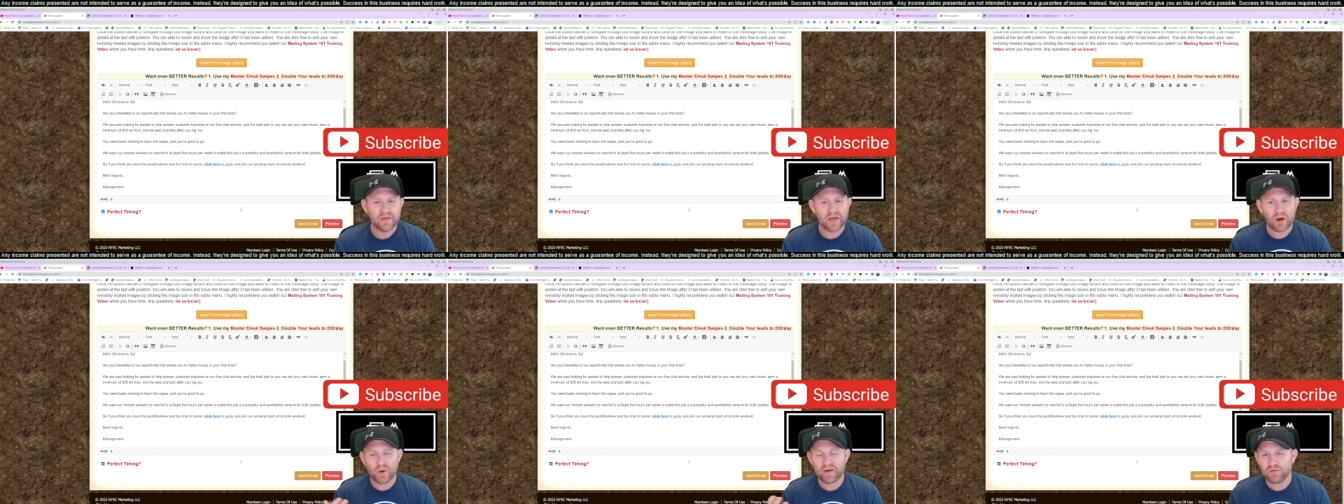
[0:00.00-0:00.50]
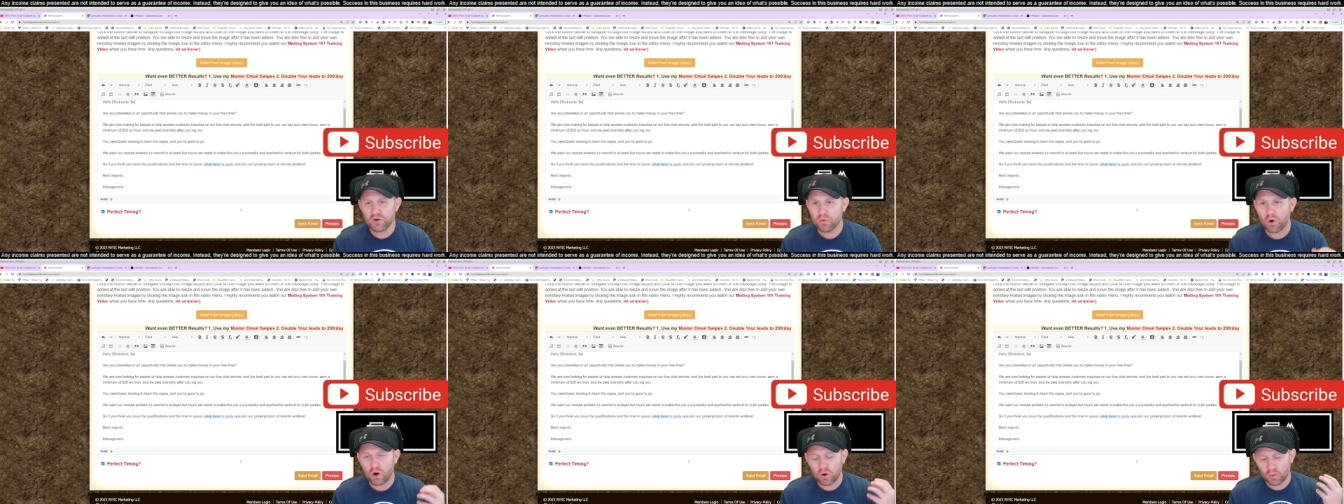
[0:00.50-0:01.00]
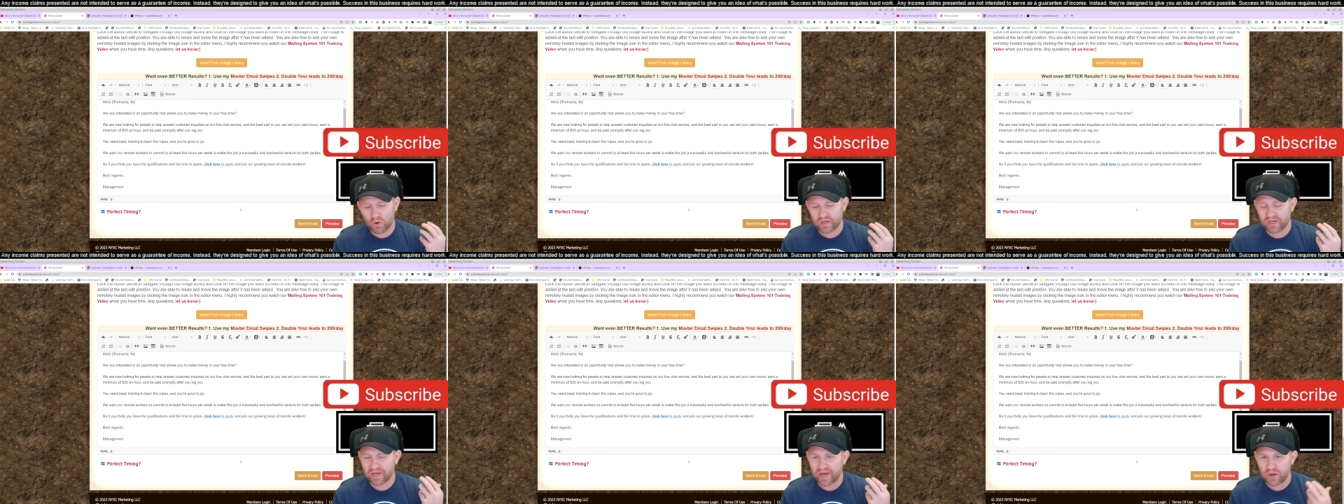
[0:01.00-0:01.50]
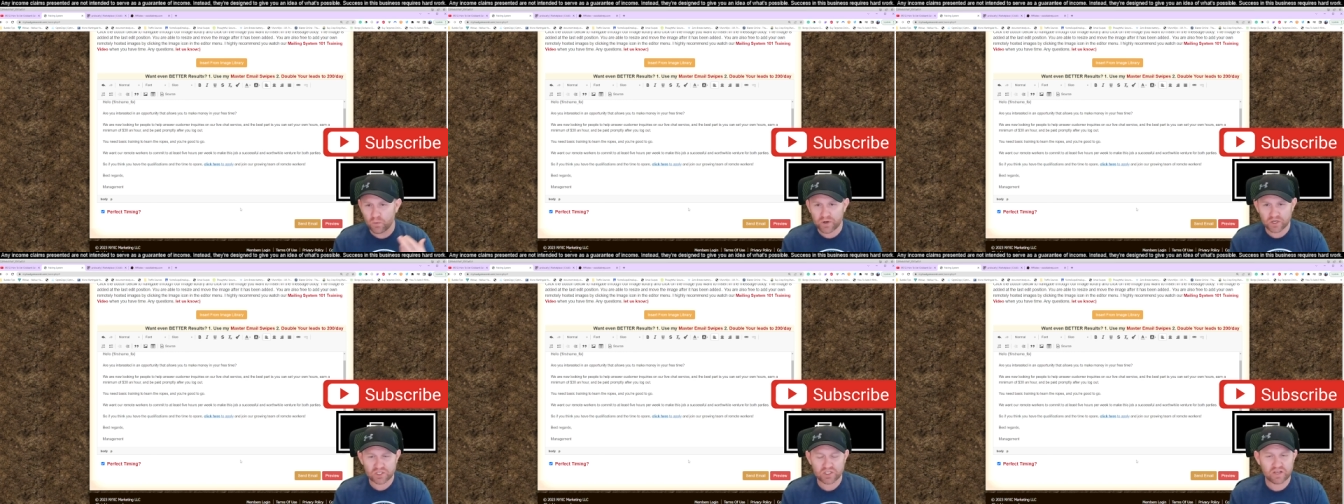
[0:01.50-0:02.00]
That way, if you are working a
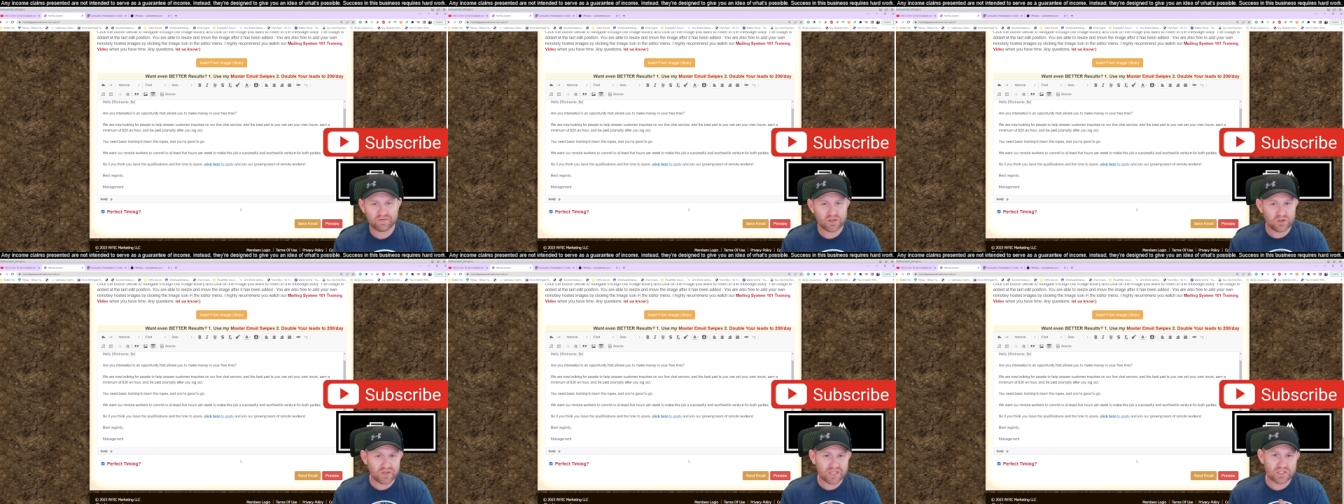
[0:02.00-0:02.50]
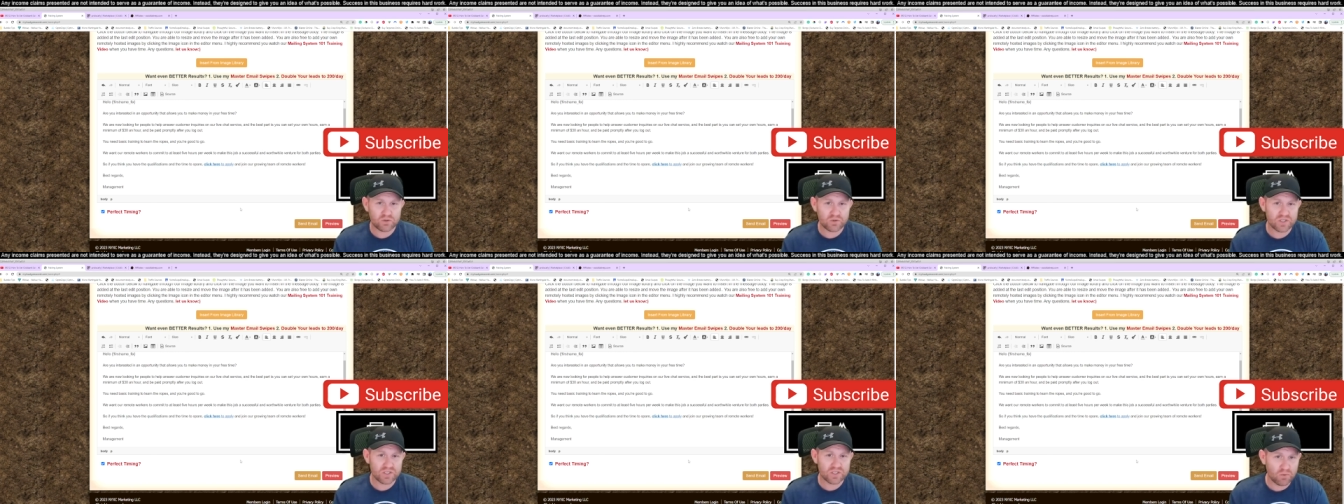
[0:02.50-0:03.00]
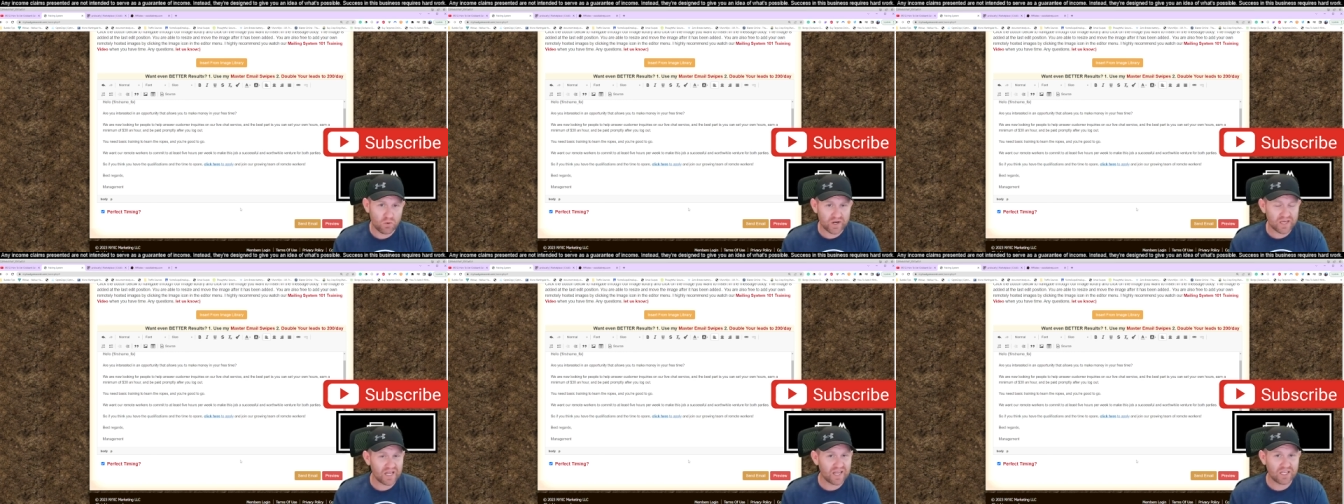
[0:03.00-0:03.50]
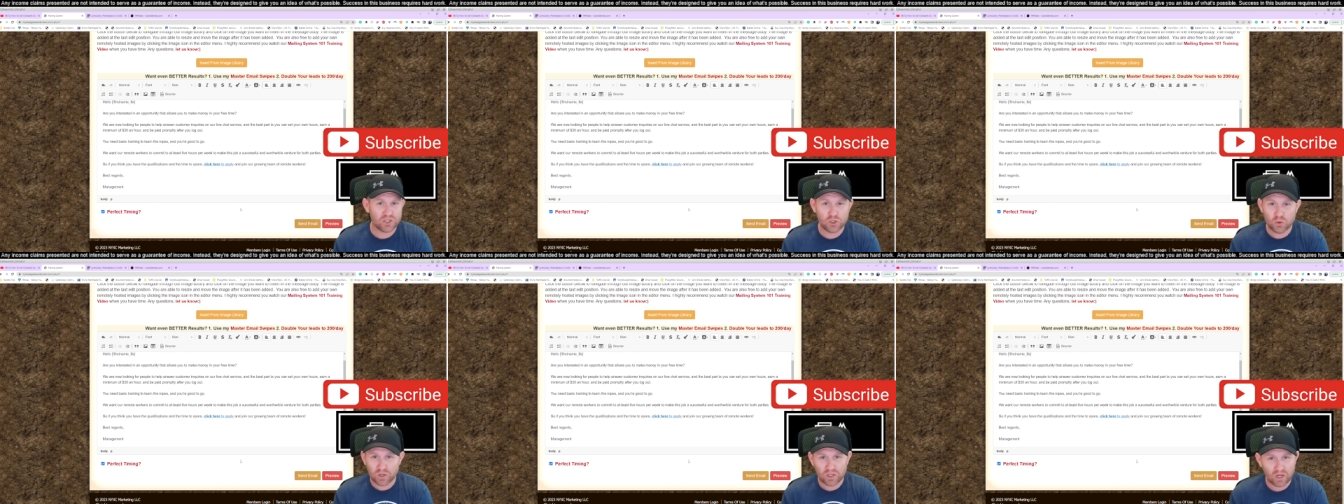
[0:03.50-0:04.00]
weird shift and you need to do this in the morning at like
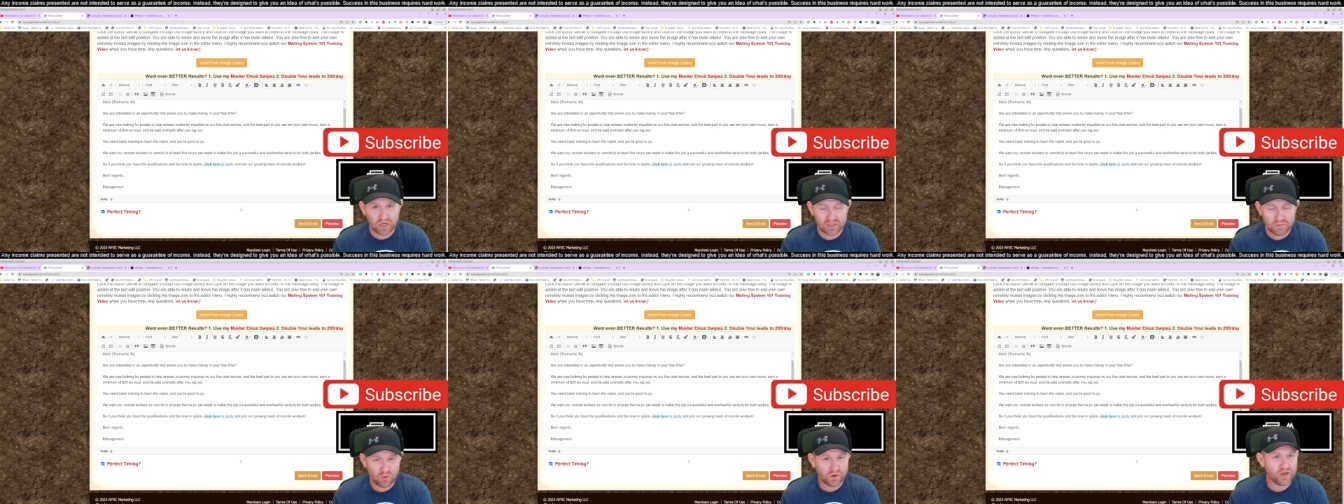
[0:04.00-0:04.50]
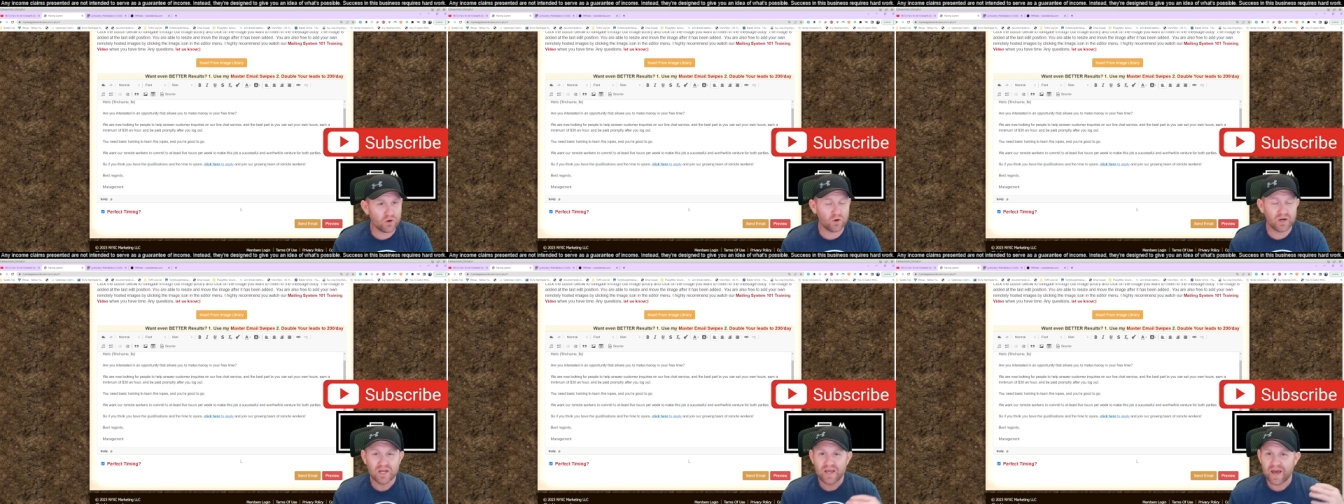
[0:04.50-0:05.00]
two o'clock in the morning or